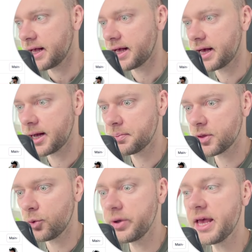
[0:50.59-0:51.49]

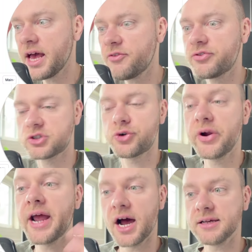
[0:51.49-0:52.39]
we have
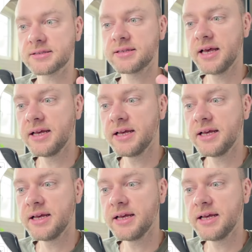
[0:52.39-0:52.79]
triggers,